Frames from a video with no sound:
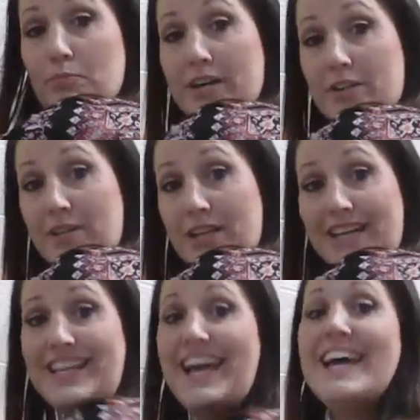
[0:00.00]
Bottom
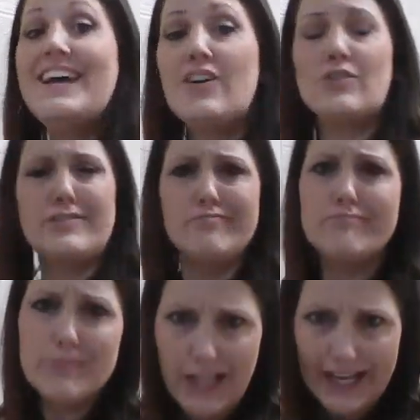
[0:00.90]
line or
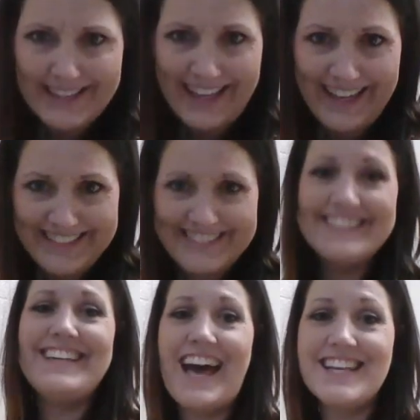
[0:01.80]
side line?
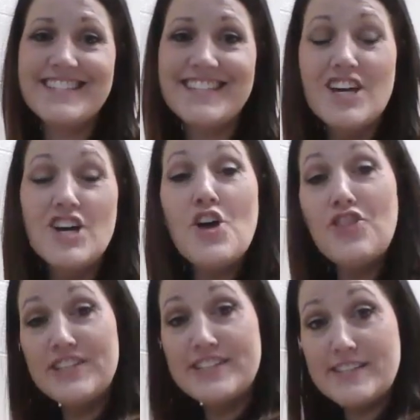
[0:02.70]
Yes.
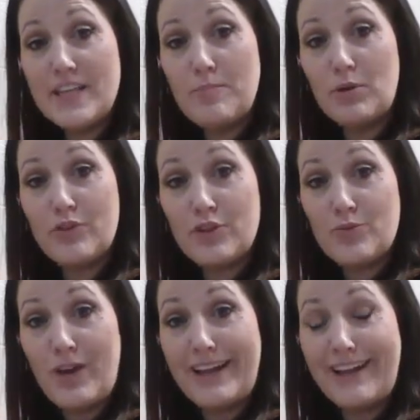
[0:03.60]
This is a
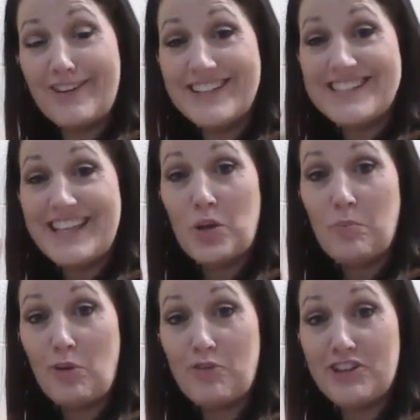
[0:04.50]
perfect right angle. It's like a
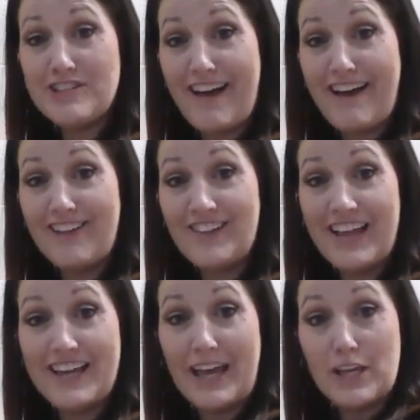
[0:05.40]
perfect L,
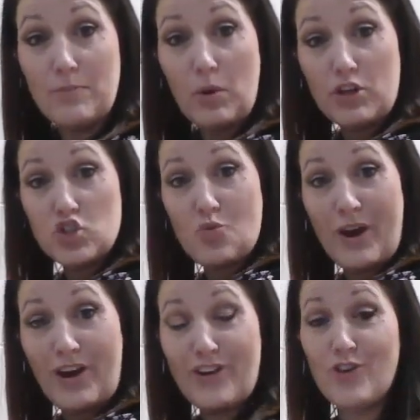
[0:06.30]
and I can put a
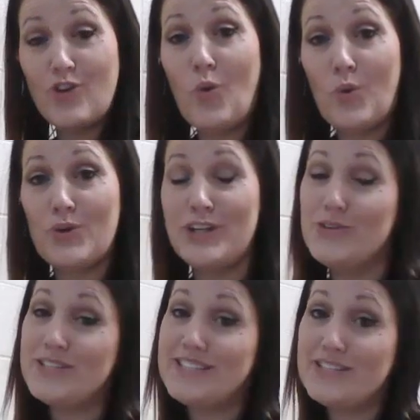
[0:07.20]
square in the corner
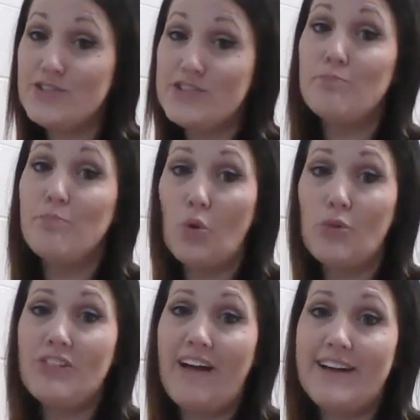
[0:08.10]
and you can still see
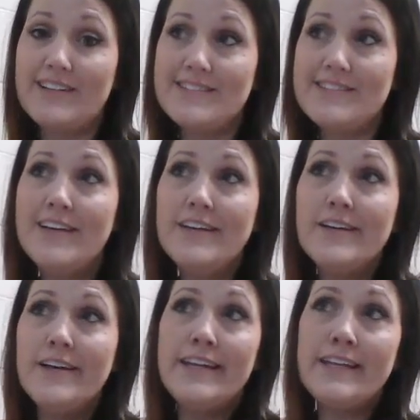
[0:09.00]
both lines.
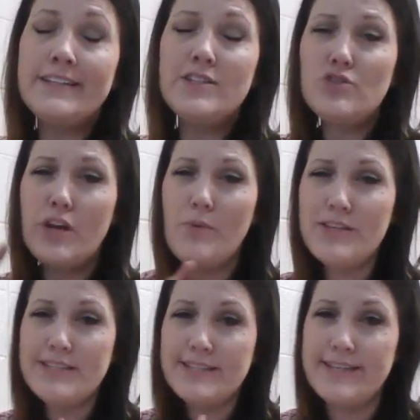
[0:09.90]
Now let's try one
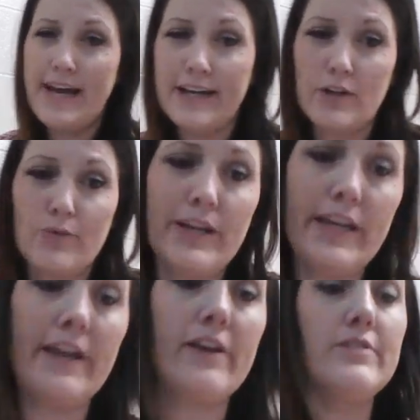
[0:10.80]
that's not a right
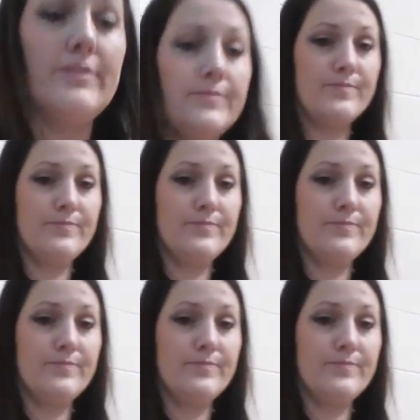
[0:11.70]
angle.